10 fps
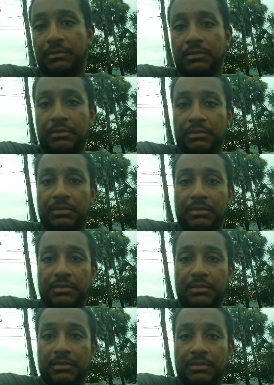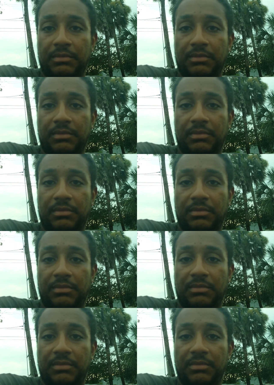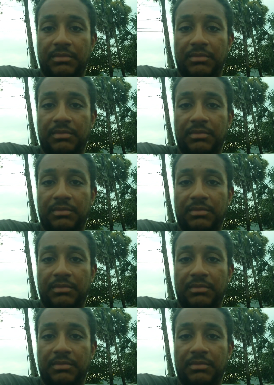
[no speech]